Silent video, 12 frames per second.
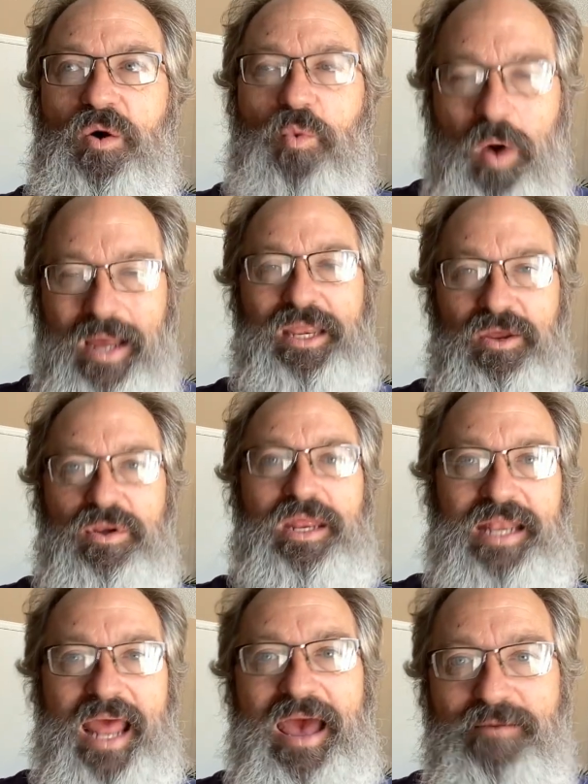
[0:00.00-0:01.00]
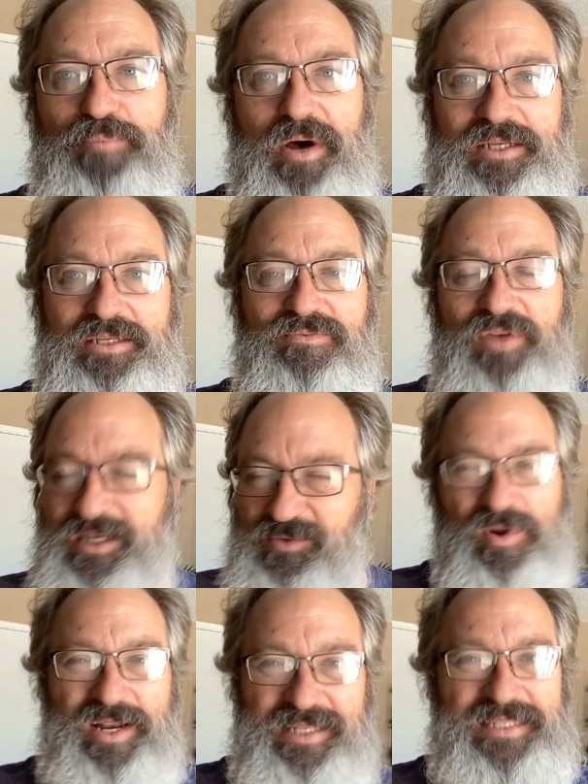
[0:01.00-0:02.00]
Why do you need to have positive thoughts?
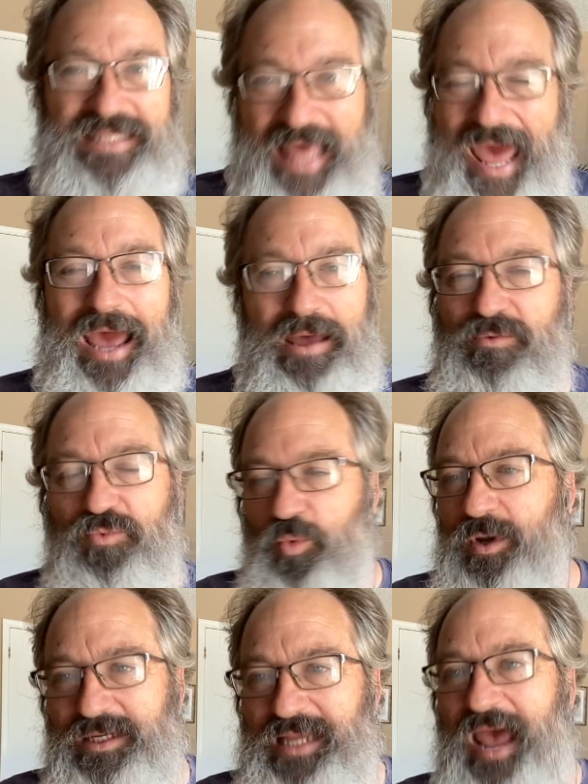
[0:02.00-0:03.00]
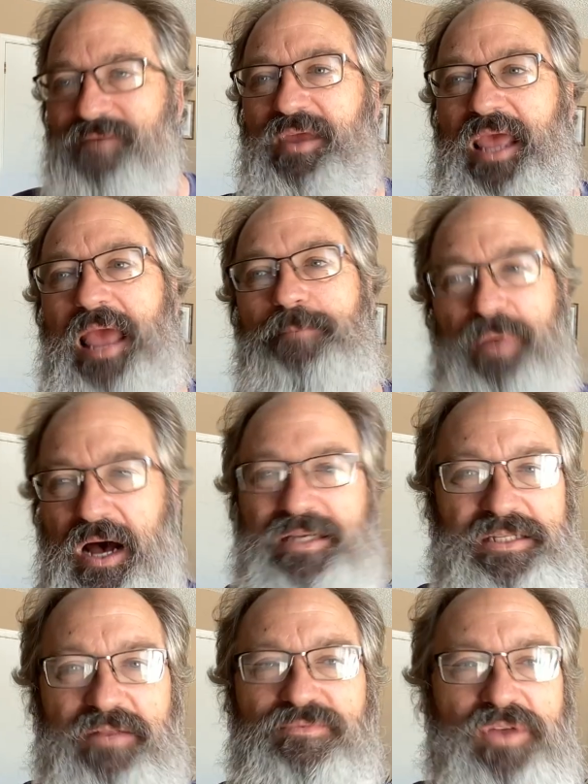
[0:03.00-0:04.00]
What is that? What does having a
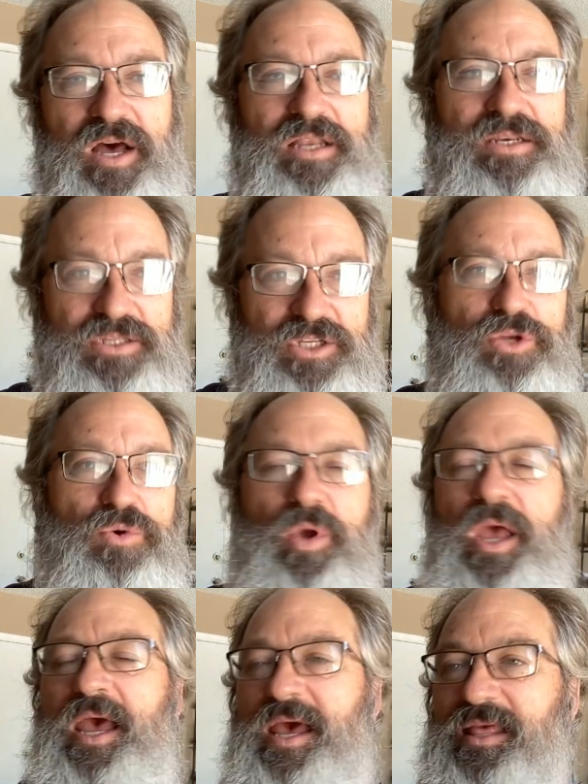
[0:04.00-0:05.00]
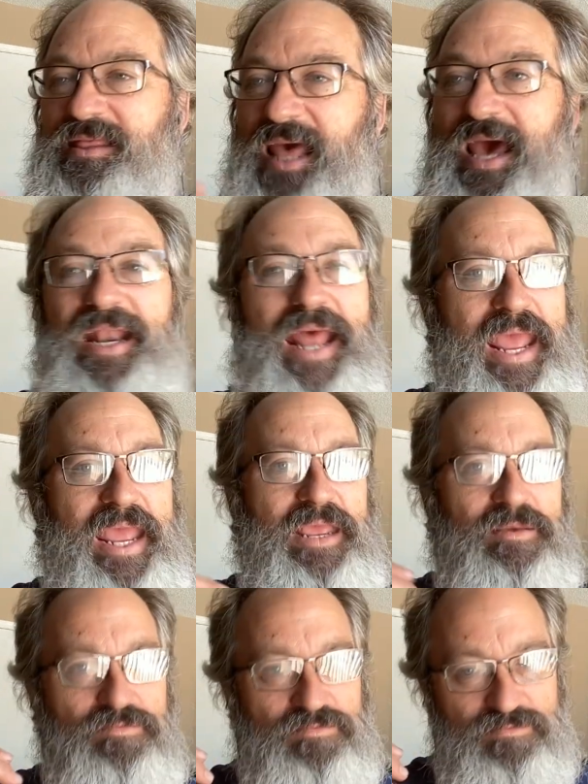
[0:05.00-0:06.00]
positive thought do that
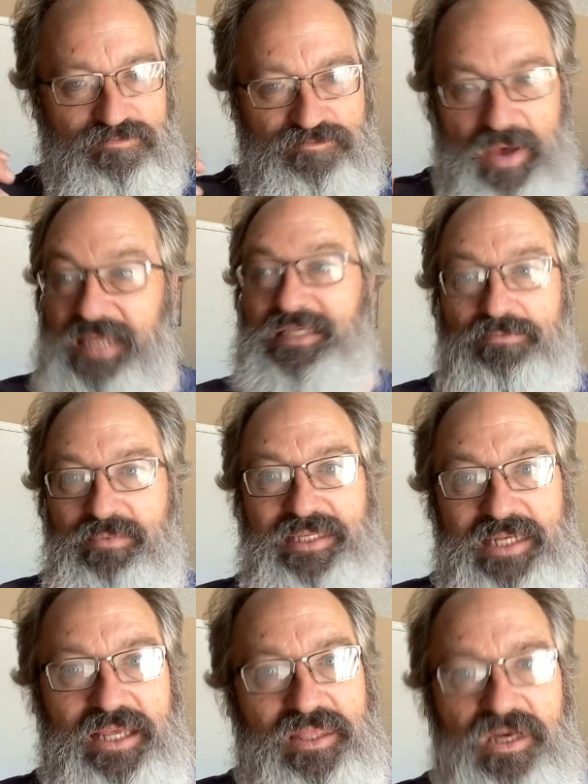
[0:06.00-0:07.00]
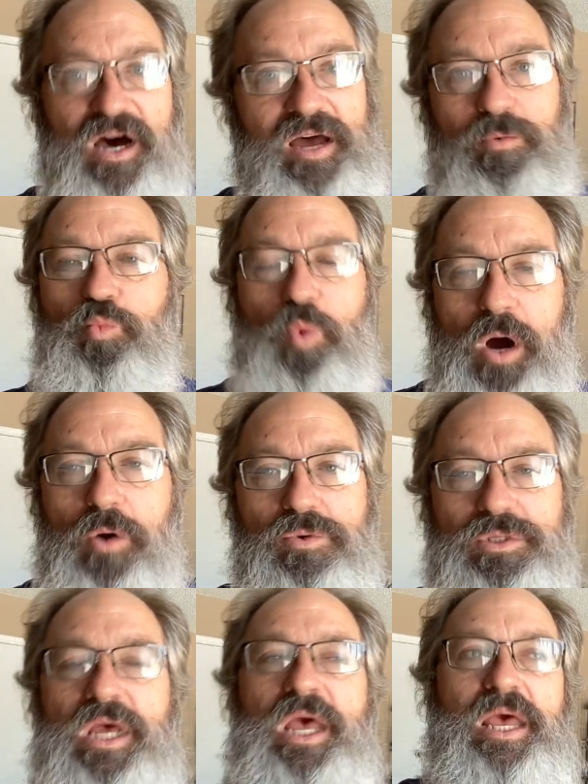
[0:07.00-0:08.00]
a pessimistic thought won't?